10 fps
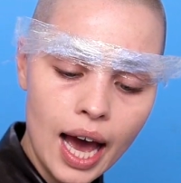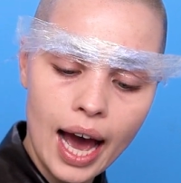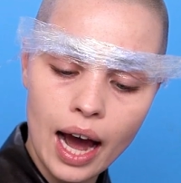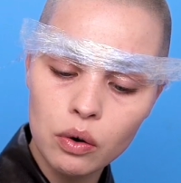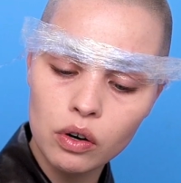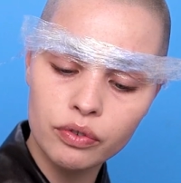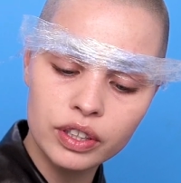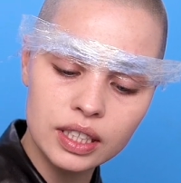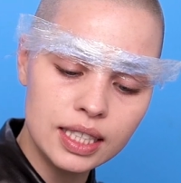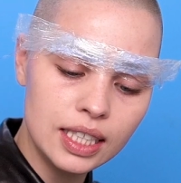How
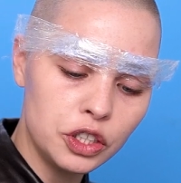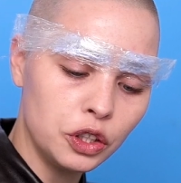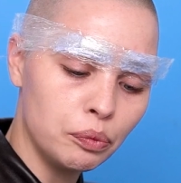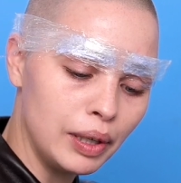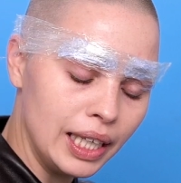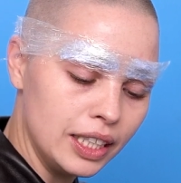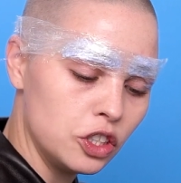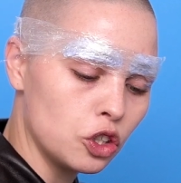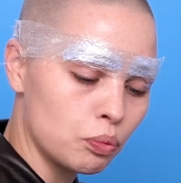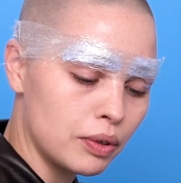often did you
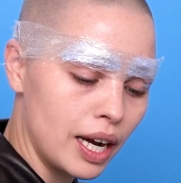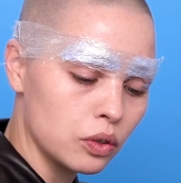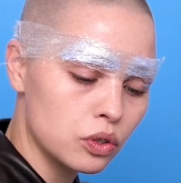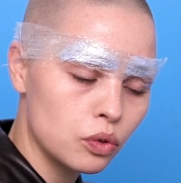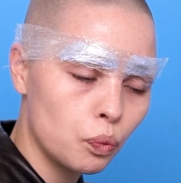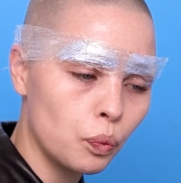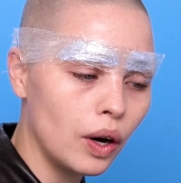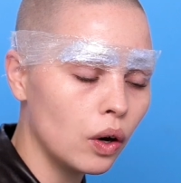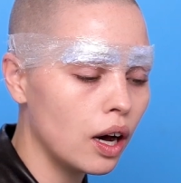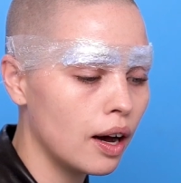bleach your brows?
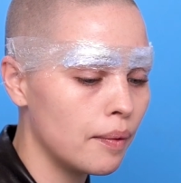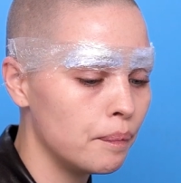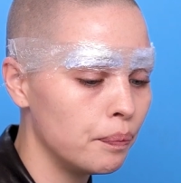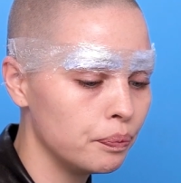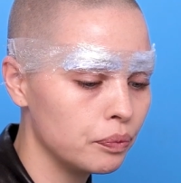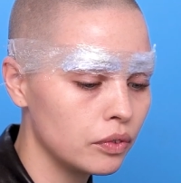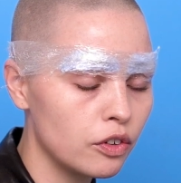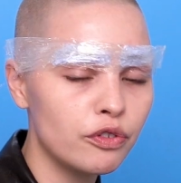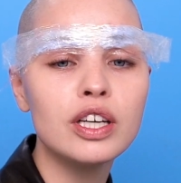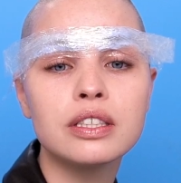Well, the
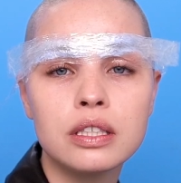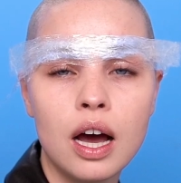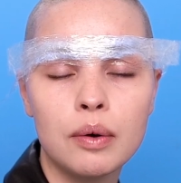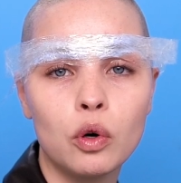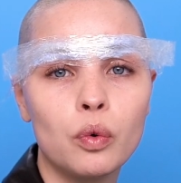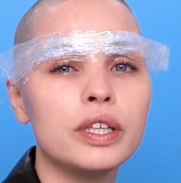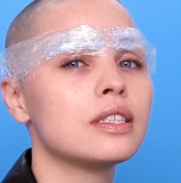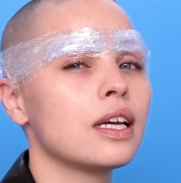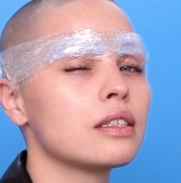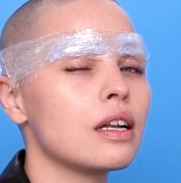first time always
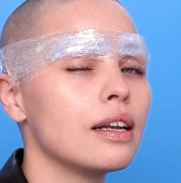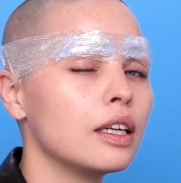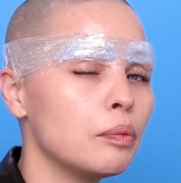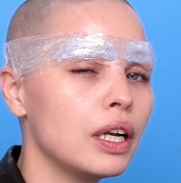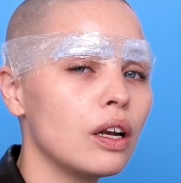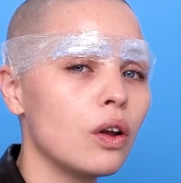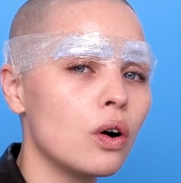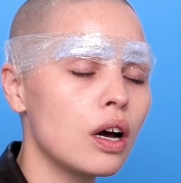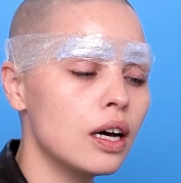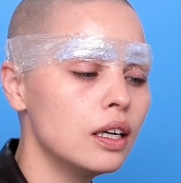takes a little bit
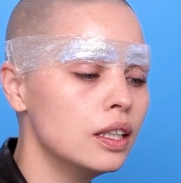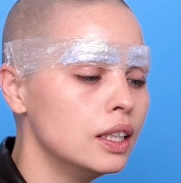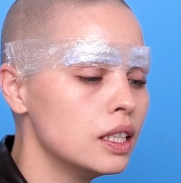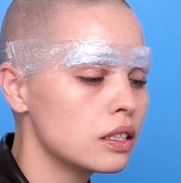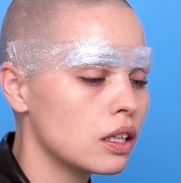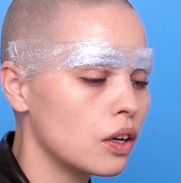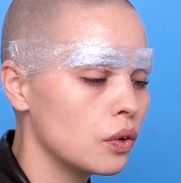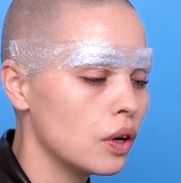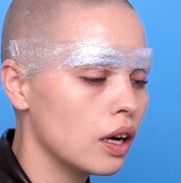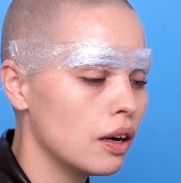longer,
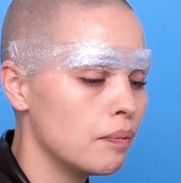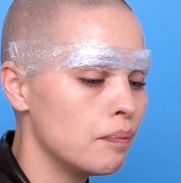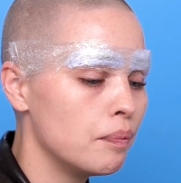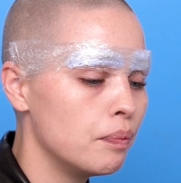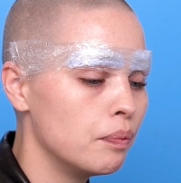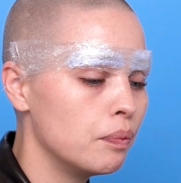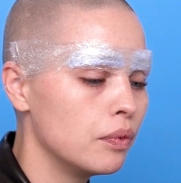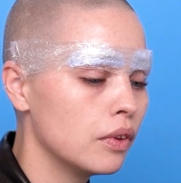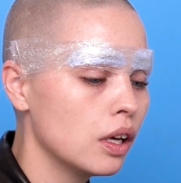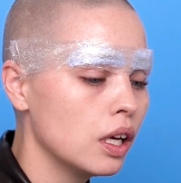so
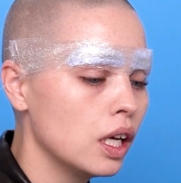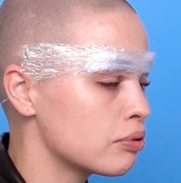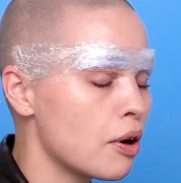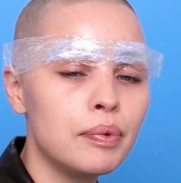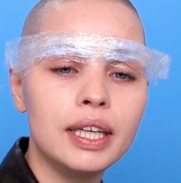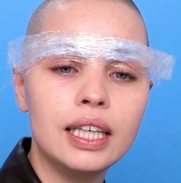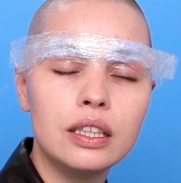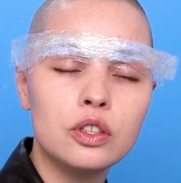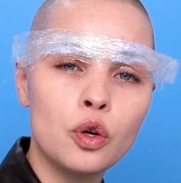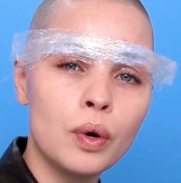
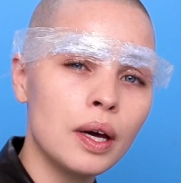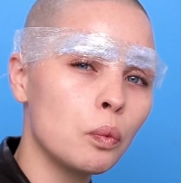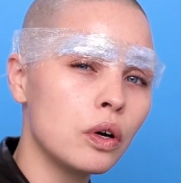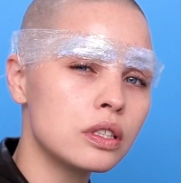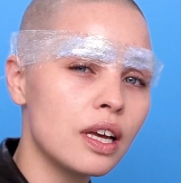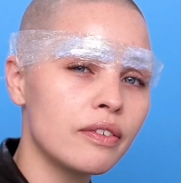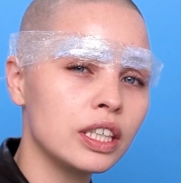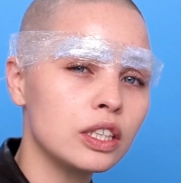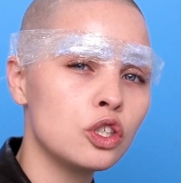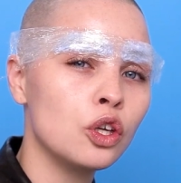probably do it once
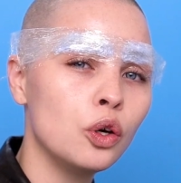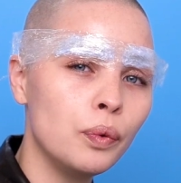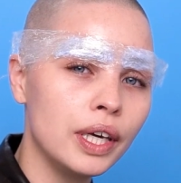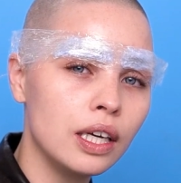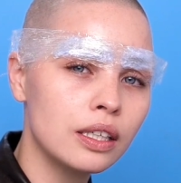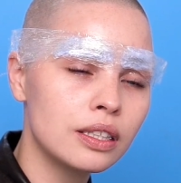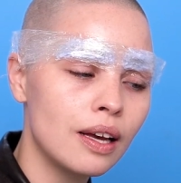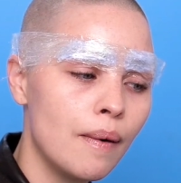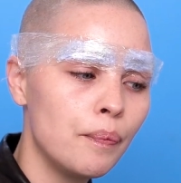every 2 weeks.